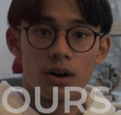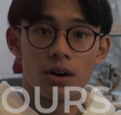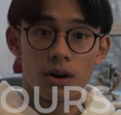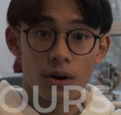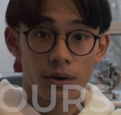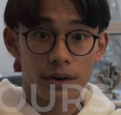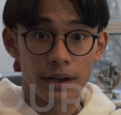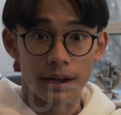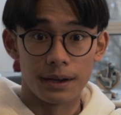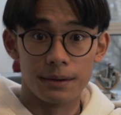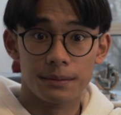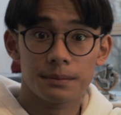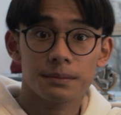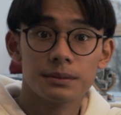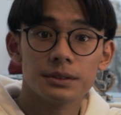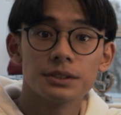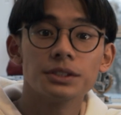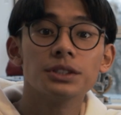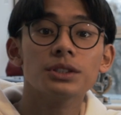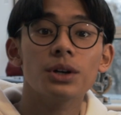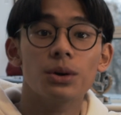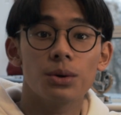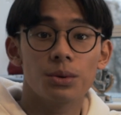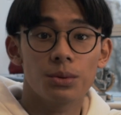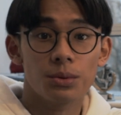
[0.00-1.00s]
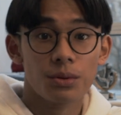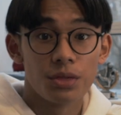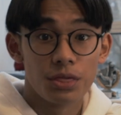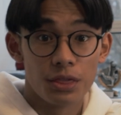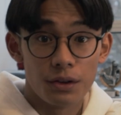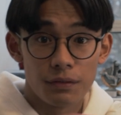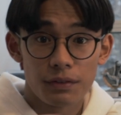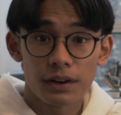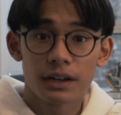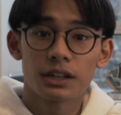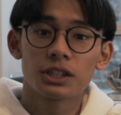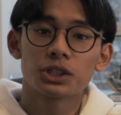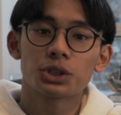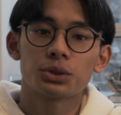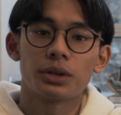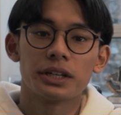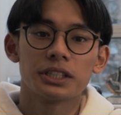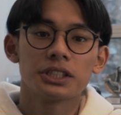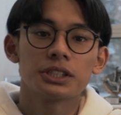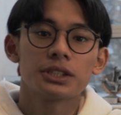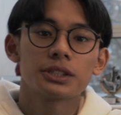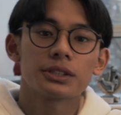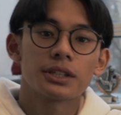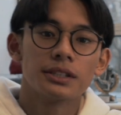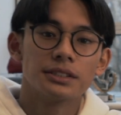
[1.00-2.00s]
Okay, so the final
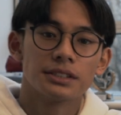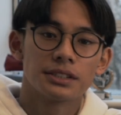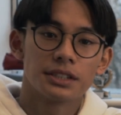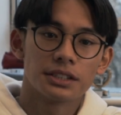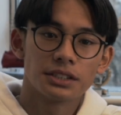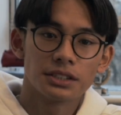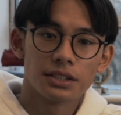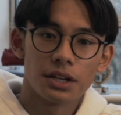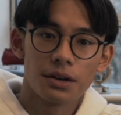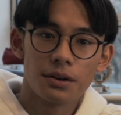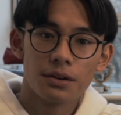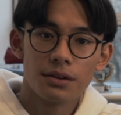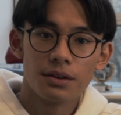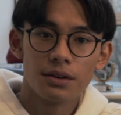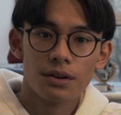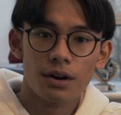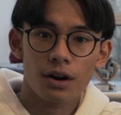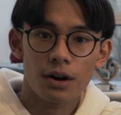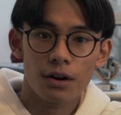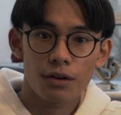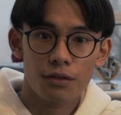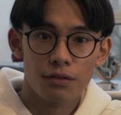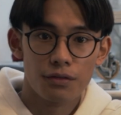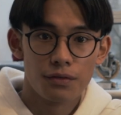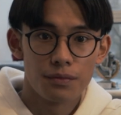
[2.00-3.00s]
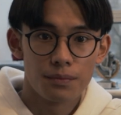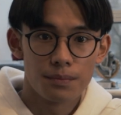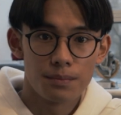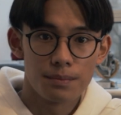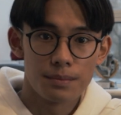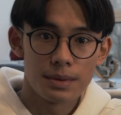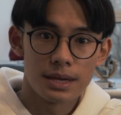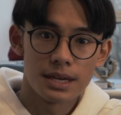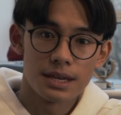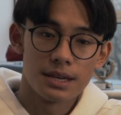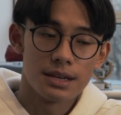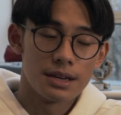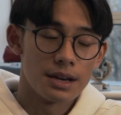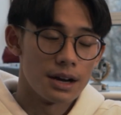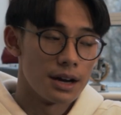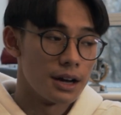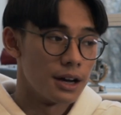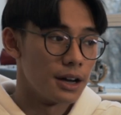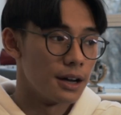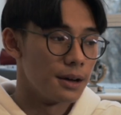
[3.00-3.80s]
stretch consisted of me